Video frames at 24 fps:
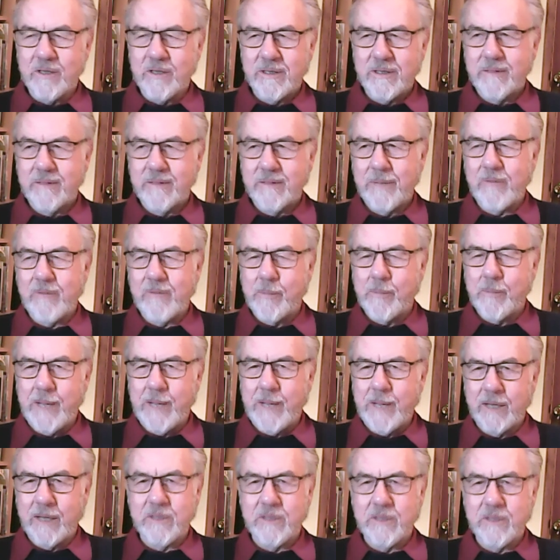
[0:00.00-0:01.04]
Bedford
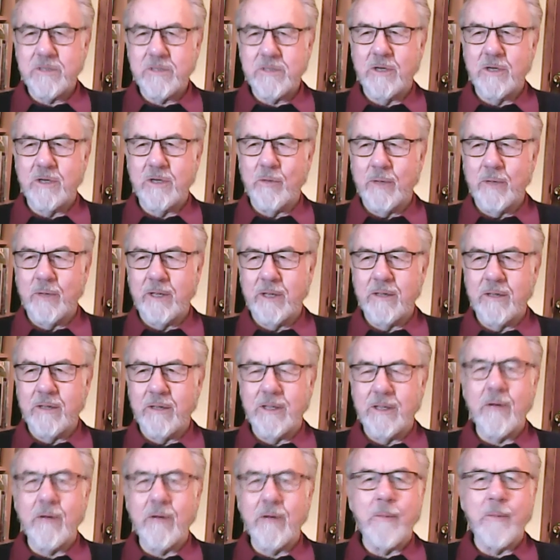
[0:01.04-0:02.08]
Park and Sturt, were,
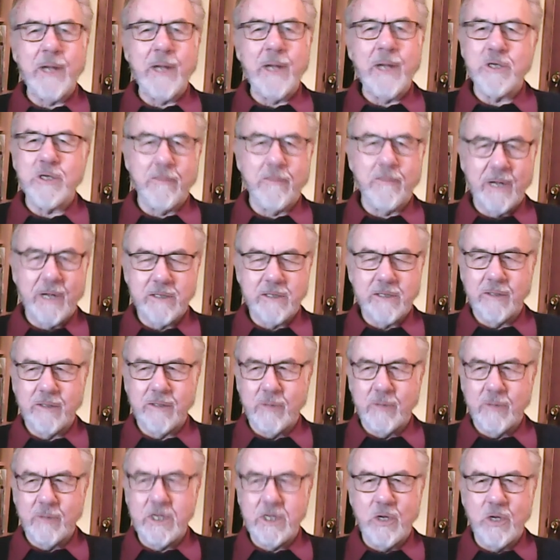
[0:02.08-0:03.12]
they were magic places. They
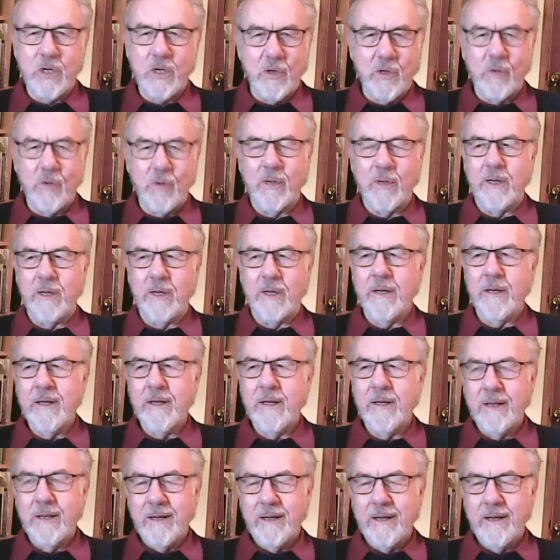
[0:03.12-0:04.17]
were new and
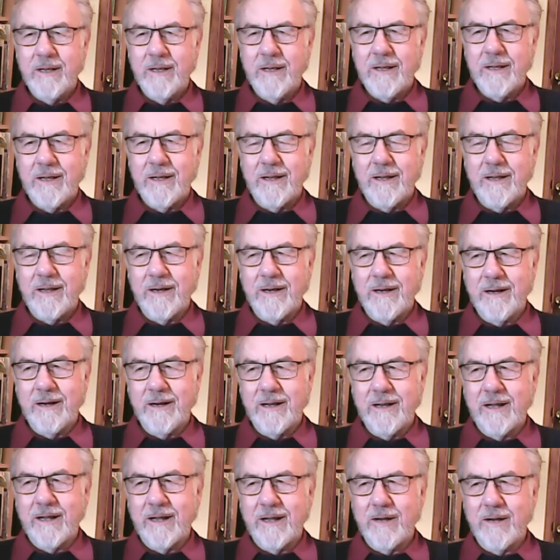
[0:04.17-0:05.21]
and
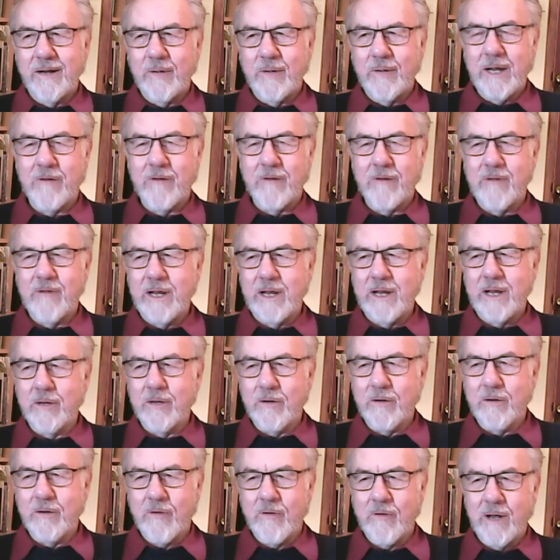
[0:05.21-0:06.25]
uh, we had a really
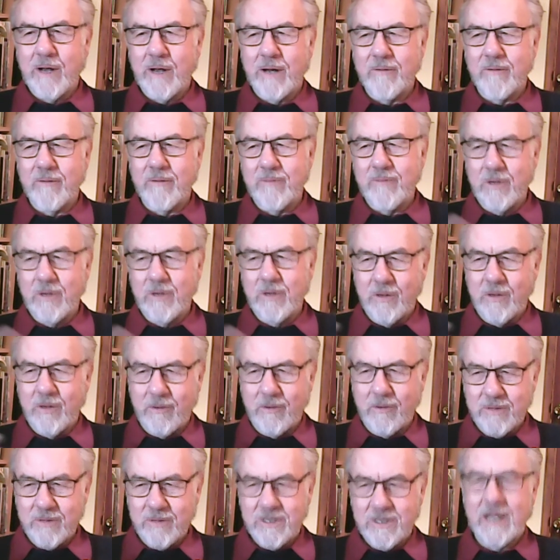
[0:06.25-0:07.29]
good crowd of
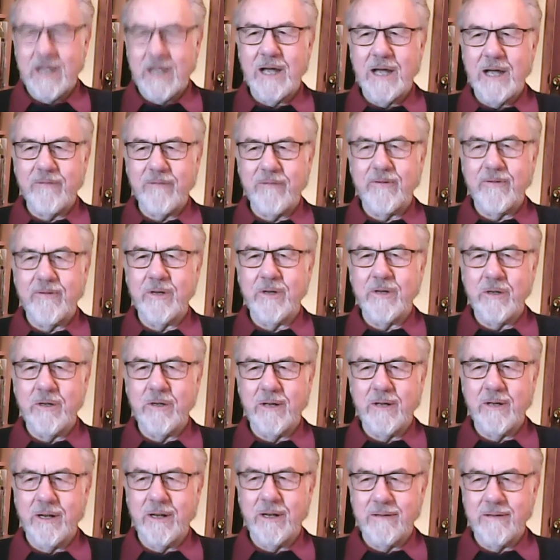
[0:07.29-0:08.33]
new staff and
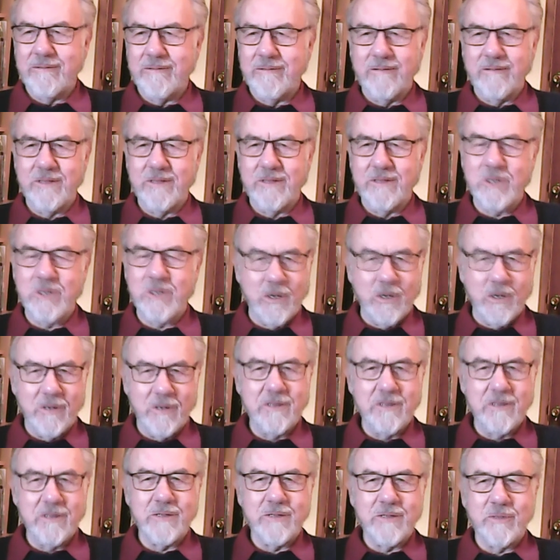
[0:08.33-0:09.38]
and
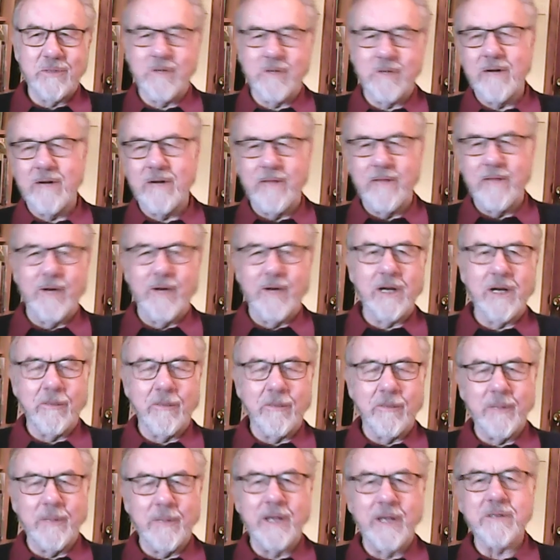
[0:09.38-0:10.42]
students. It was a really vital
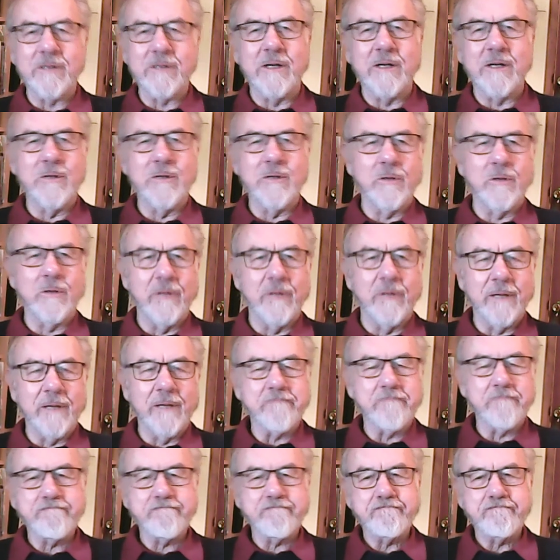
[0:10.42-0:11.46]
place. I enjoyed
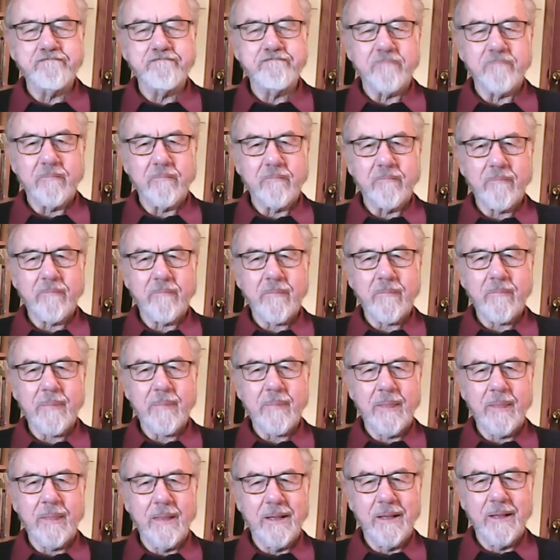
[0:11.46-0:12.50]

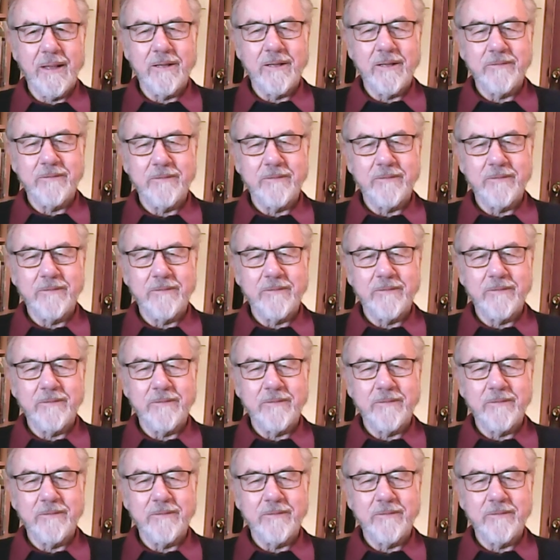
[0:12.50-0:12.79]
that.